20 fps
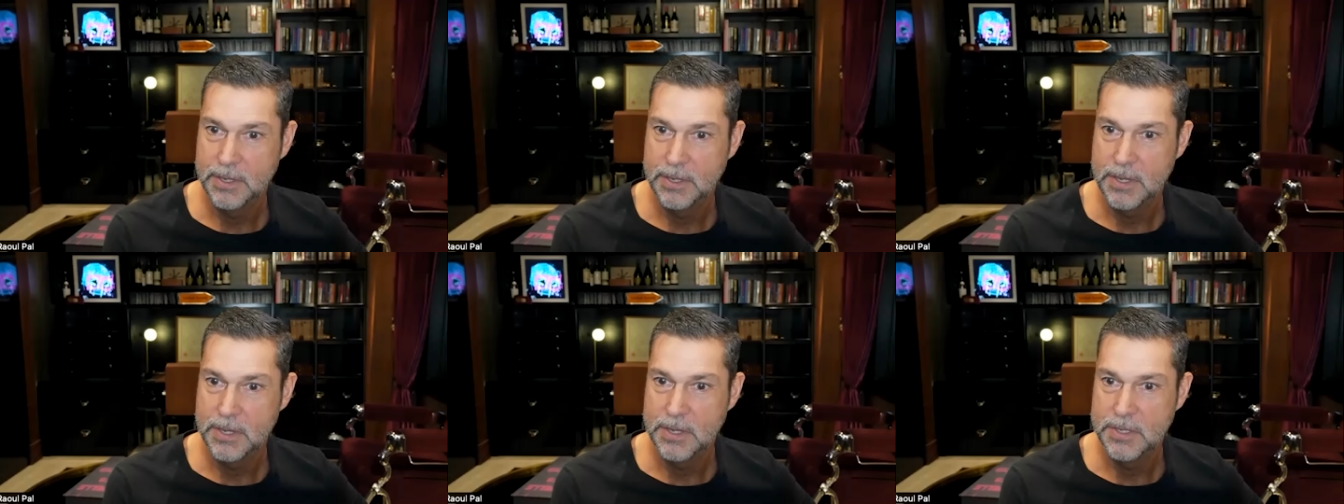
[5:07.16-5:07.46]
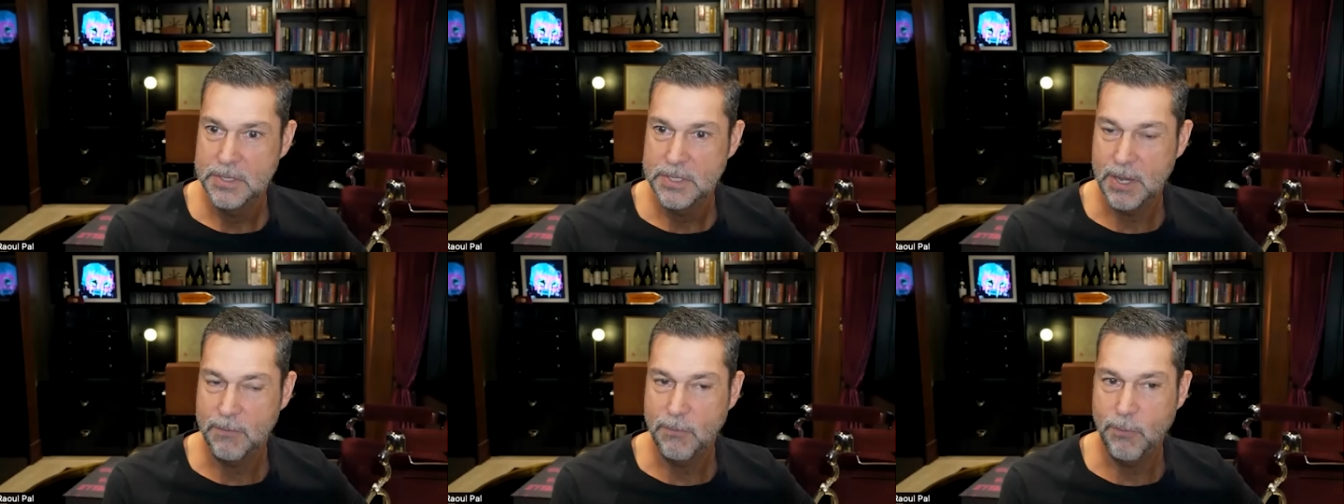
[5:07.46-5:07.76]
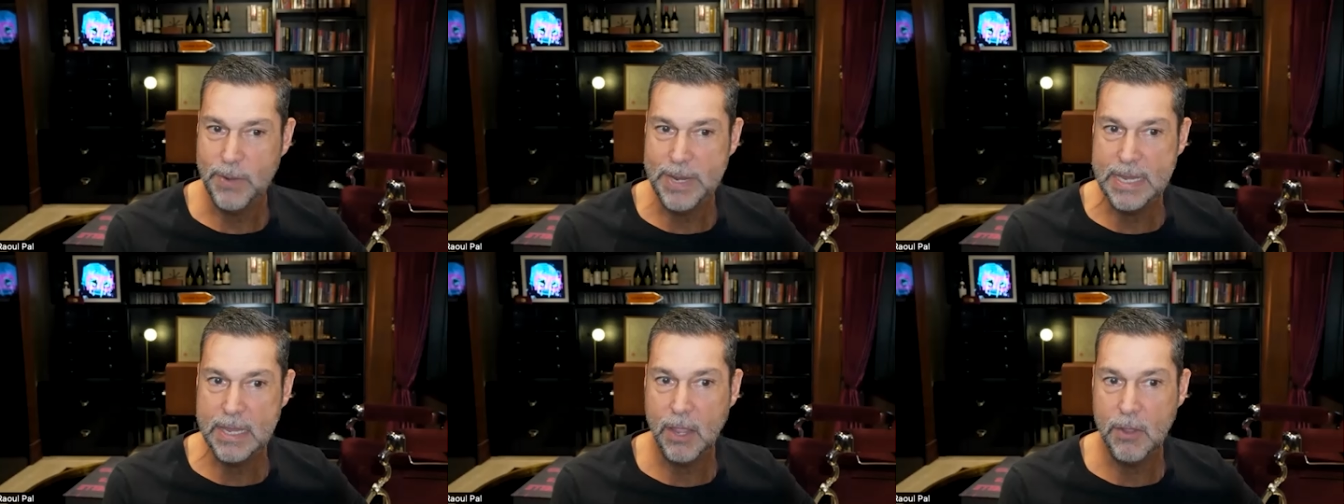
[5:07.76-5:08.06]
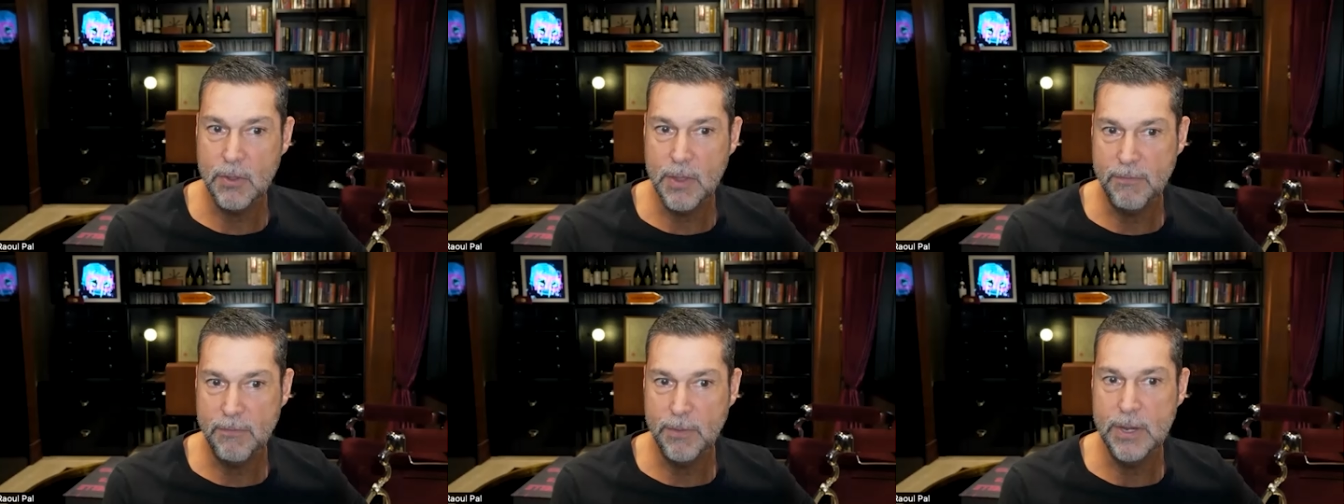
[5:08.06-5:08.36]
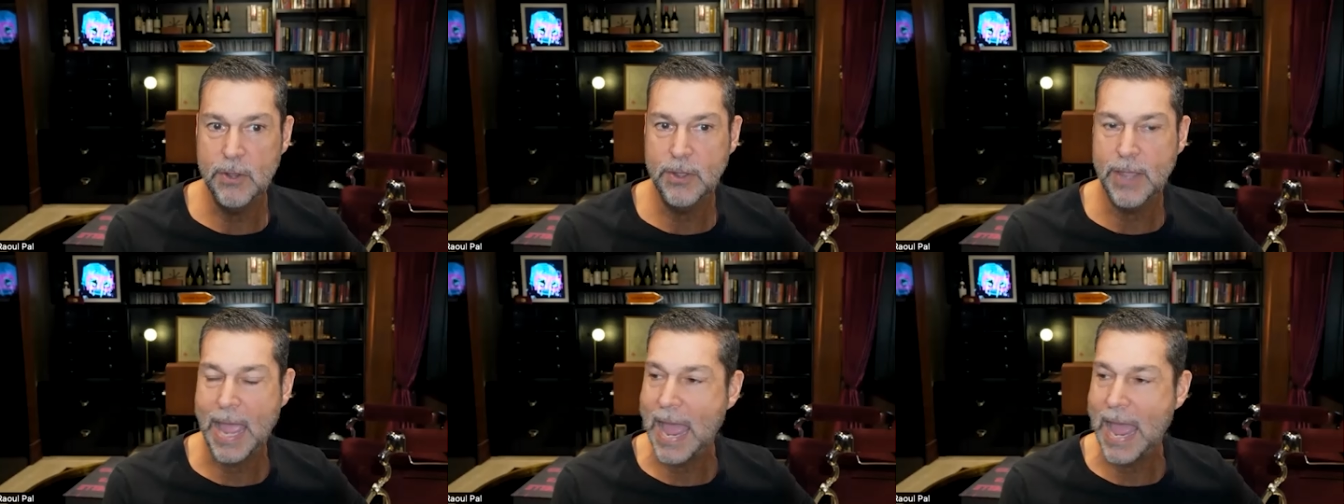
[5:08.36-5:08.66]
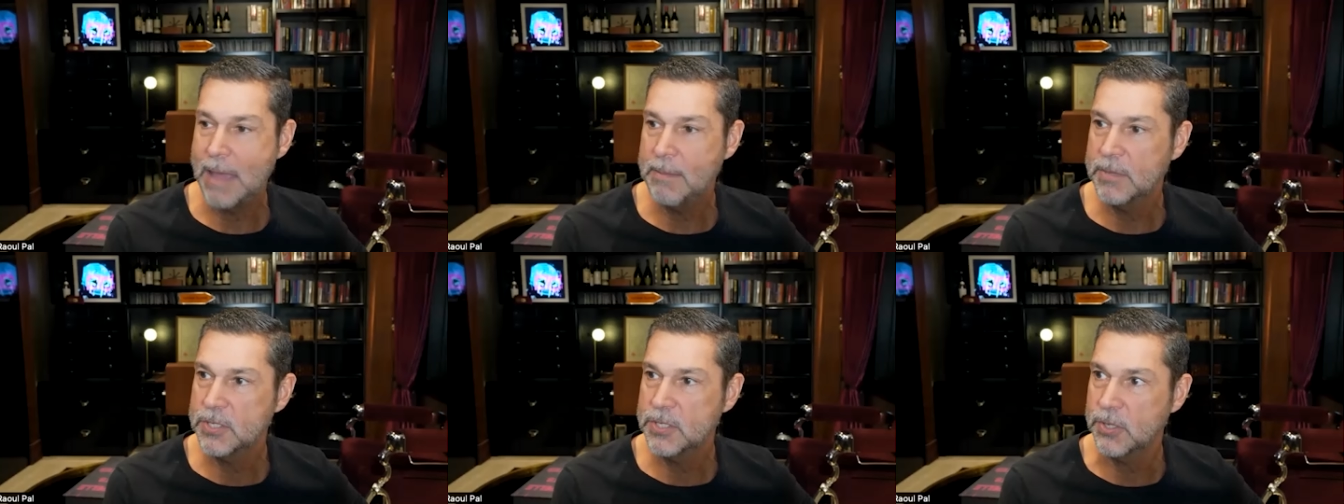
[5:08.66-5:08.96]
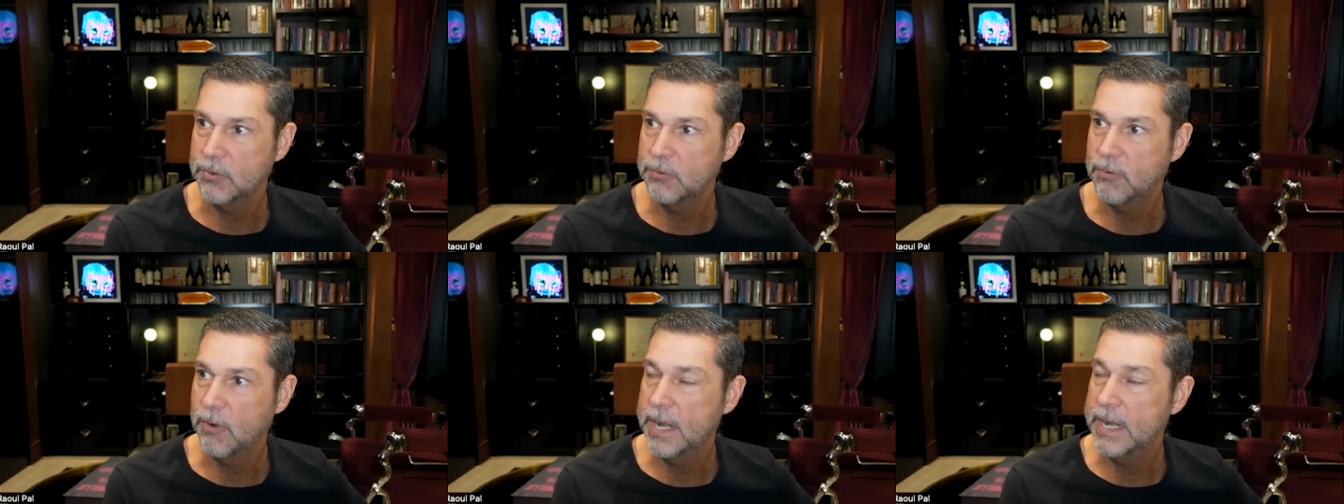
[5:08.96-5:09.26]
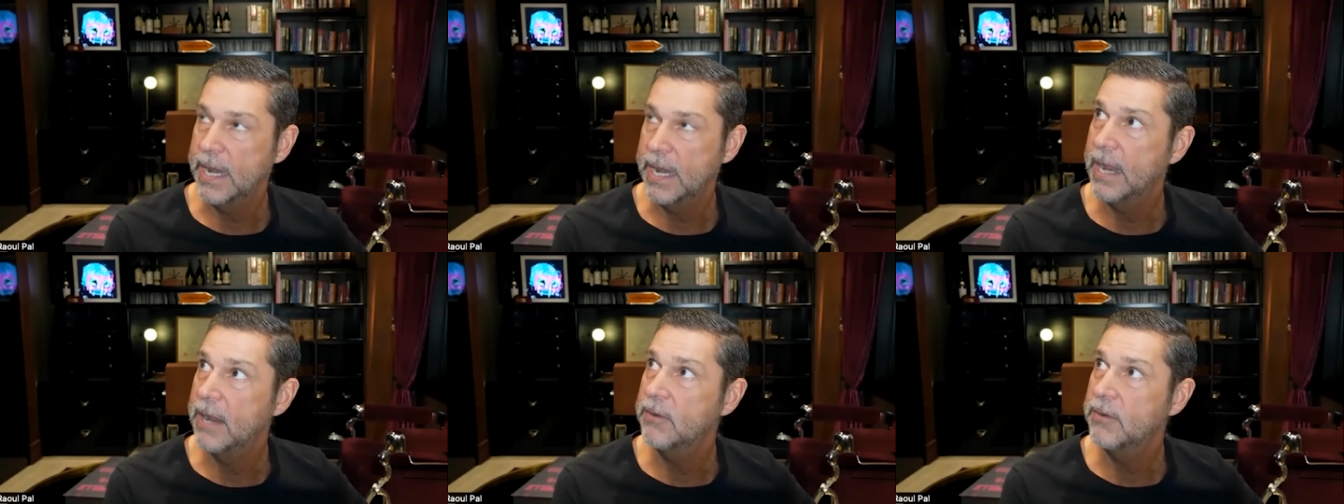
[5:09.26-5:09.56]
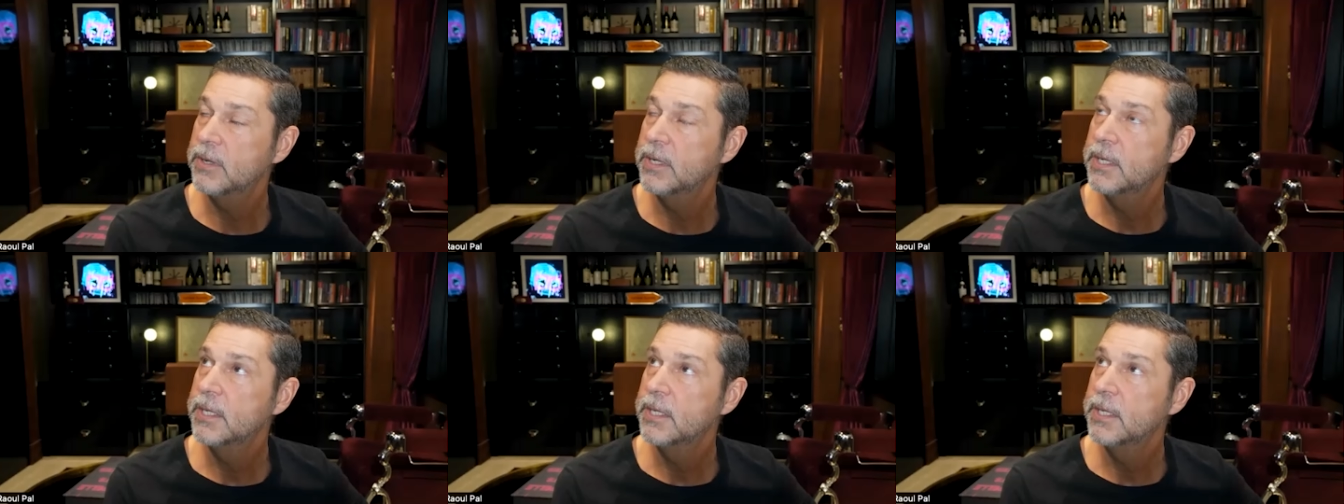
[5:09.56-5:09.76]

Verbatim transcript: So if we look at Amazon right now,